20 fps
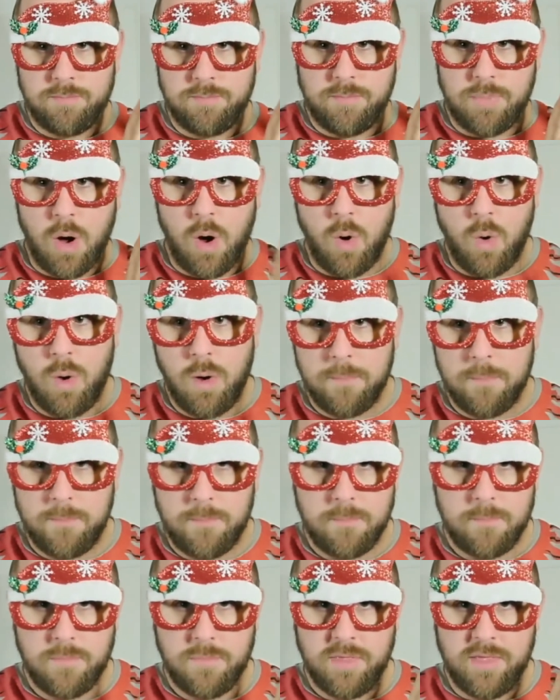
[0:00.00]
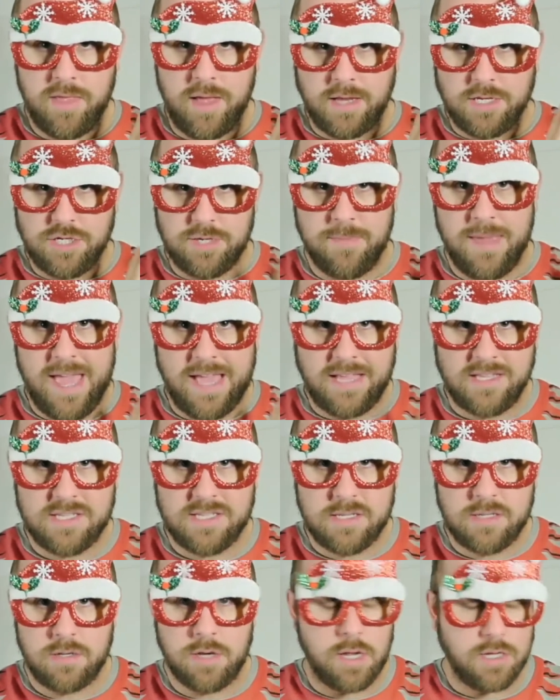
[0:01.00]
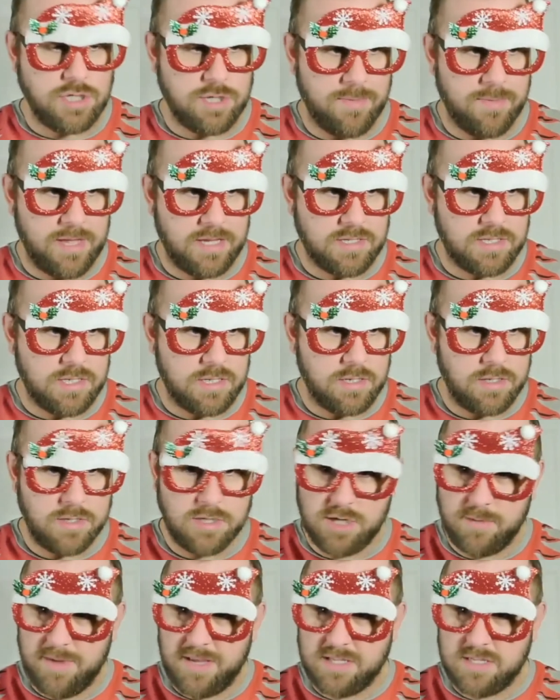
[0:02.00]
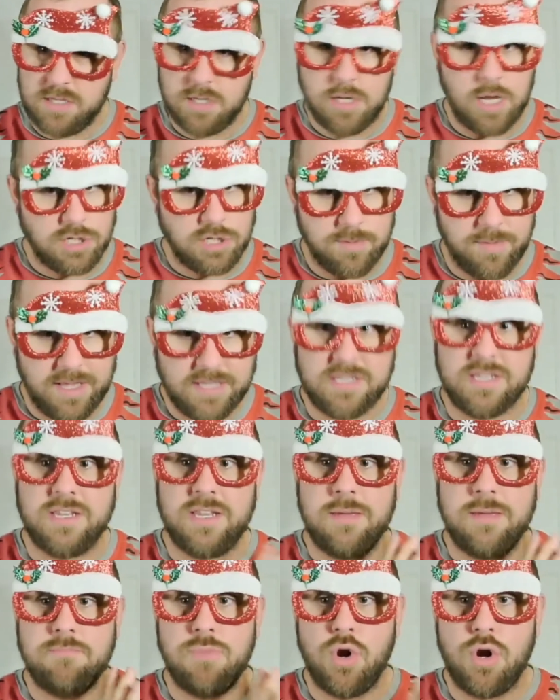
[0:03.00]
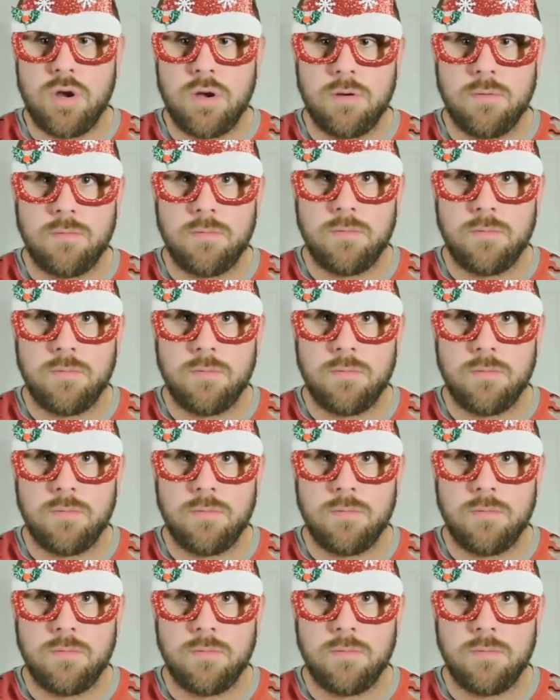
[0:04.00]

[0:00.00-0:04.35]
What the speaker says: poem that Jim Henson, not Jim Henson, Jim Henson, not Jim Henson, Tim Burton.